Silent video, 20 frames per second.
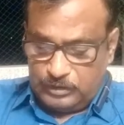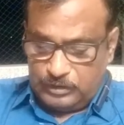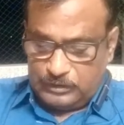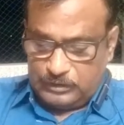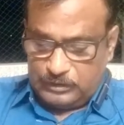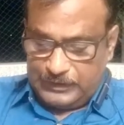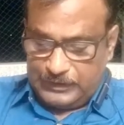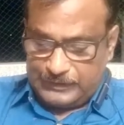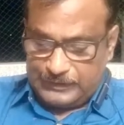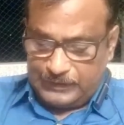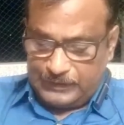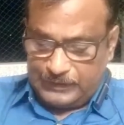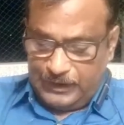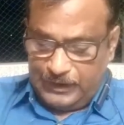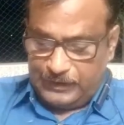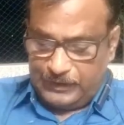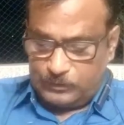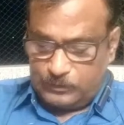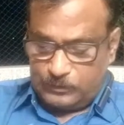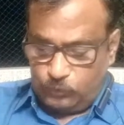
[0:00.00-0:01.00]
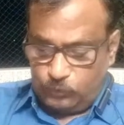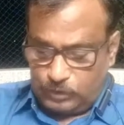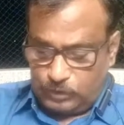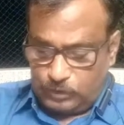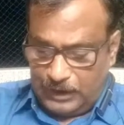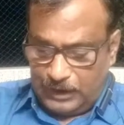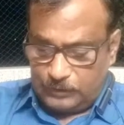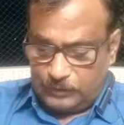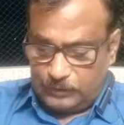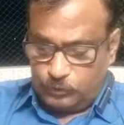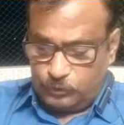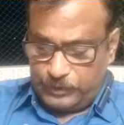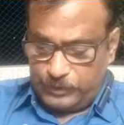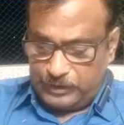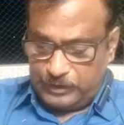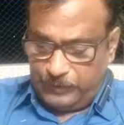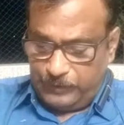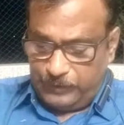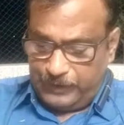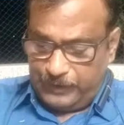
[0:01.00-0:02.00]
the share 2/3 to be
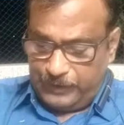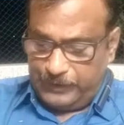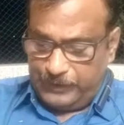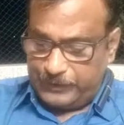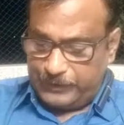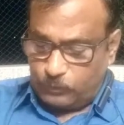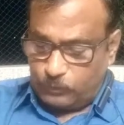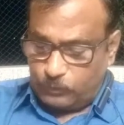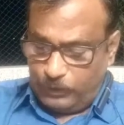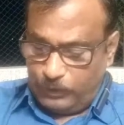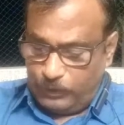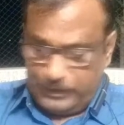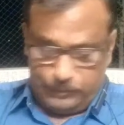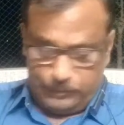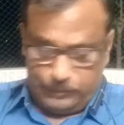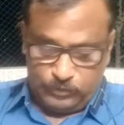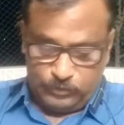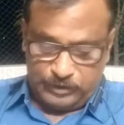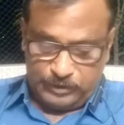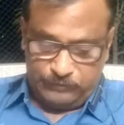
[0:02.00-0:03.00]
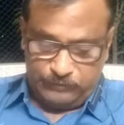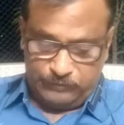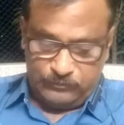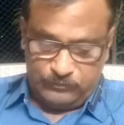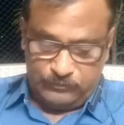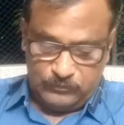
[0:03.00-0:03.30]
divided equally among them.